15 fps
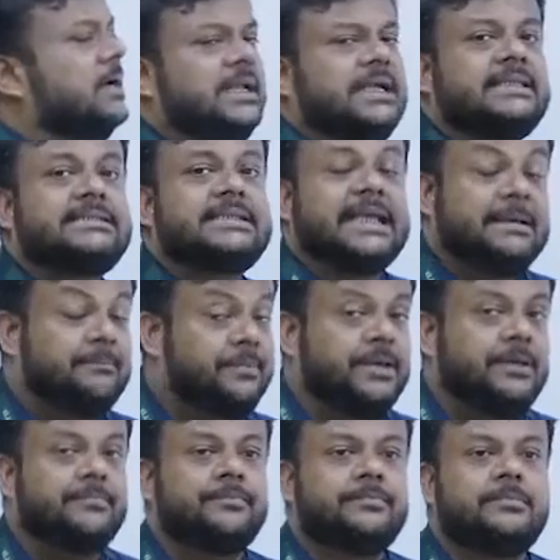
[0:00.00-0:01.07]
list AP.
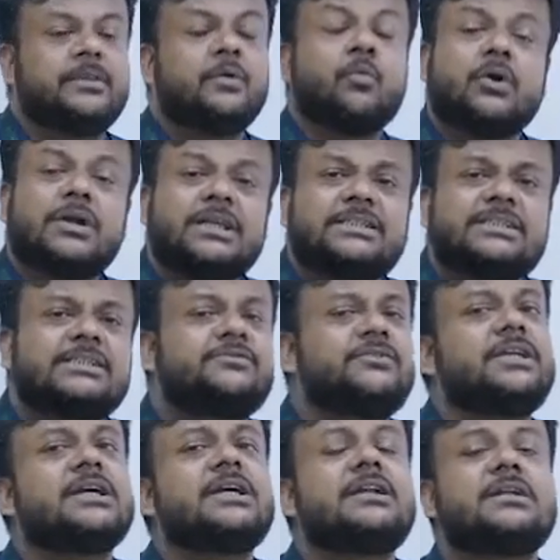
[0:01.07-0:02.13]
Now what is this
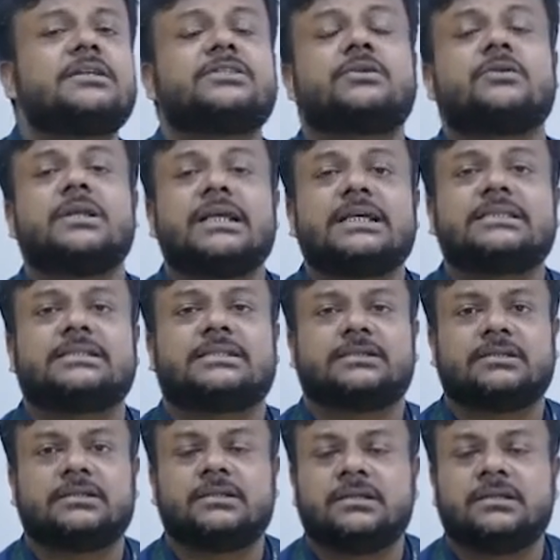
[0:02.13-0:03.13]
VA underscore list?